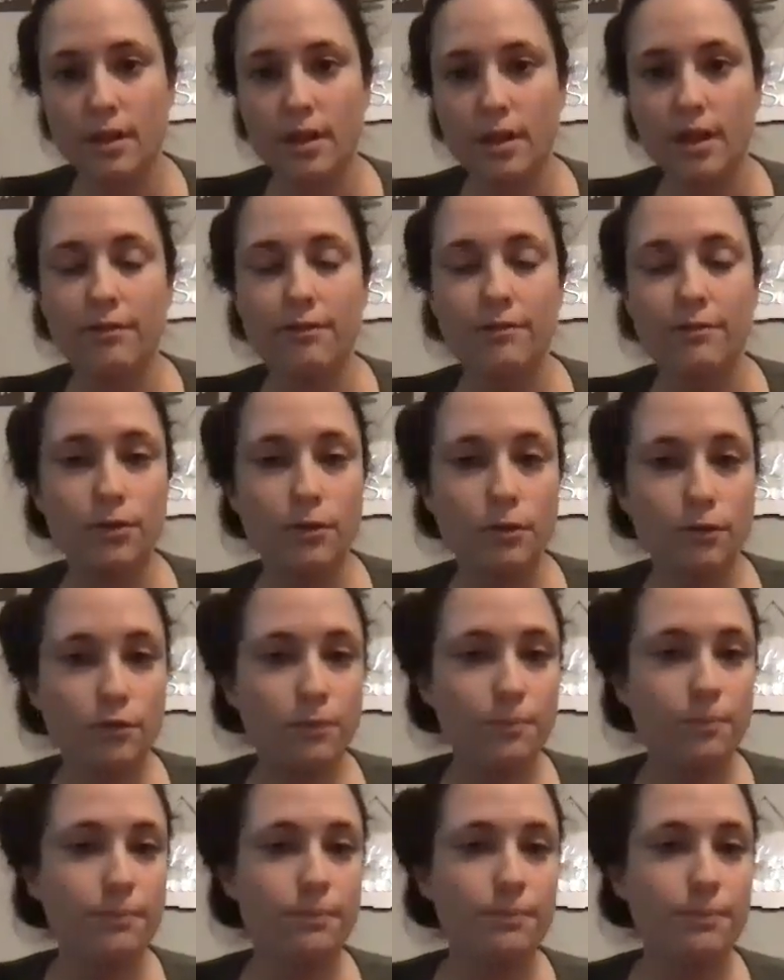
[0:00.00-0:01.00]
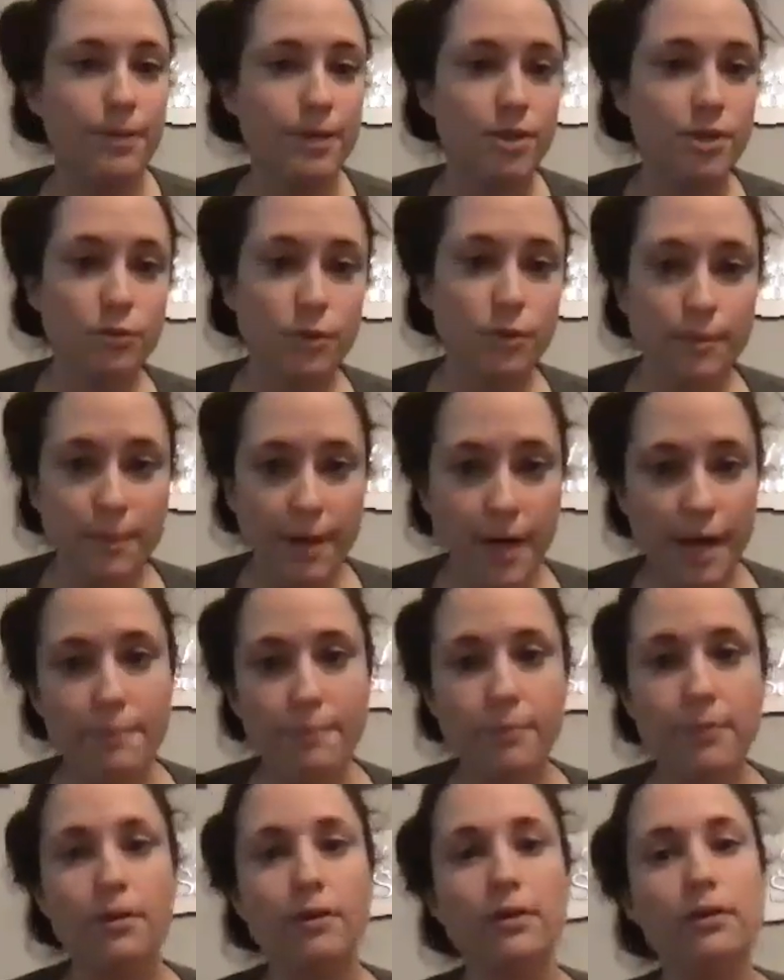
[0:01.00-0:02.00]
If you've been doing
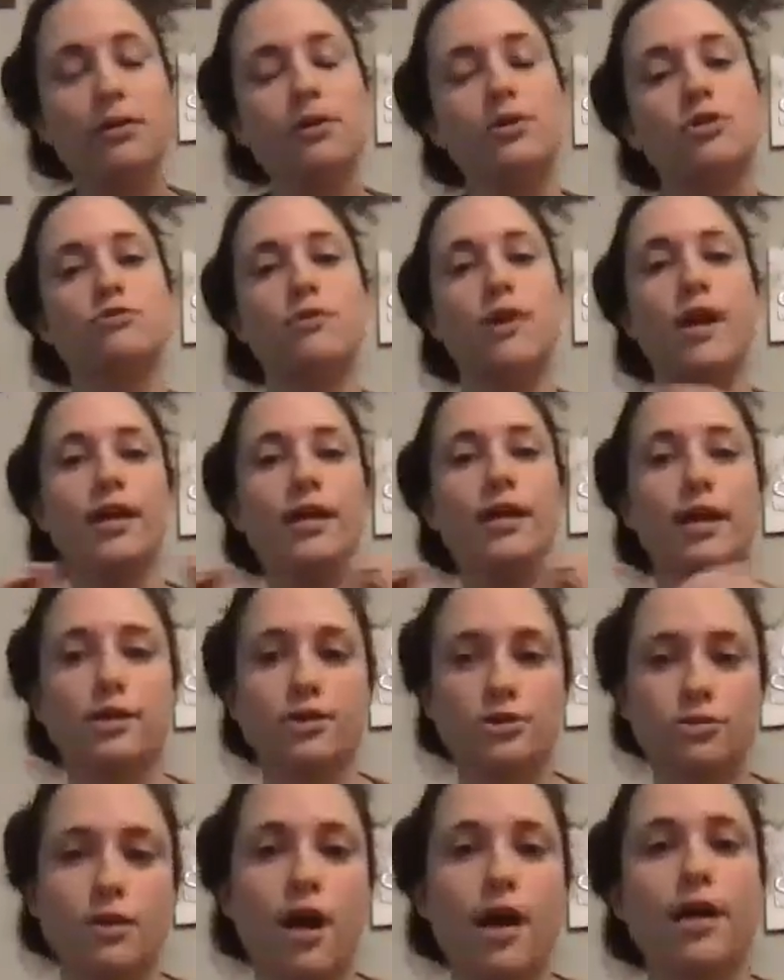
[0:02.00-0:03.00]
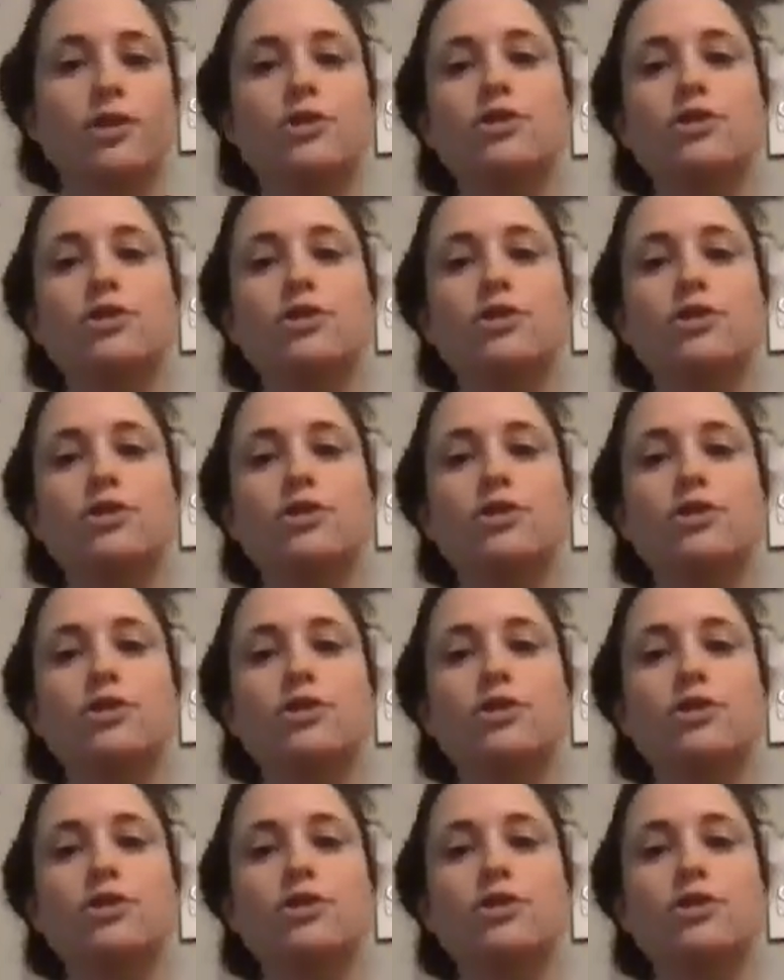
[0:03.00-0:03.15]
paper, try electronic.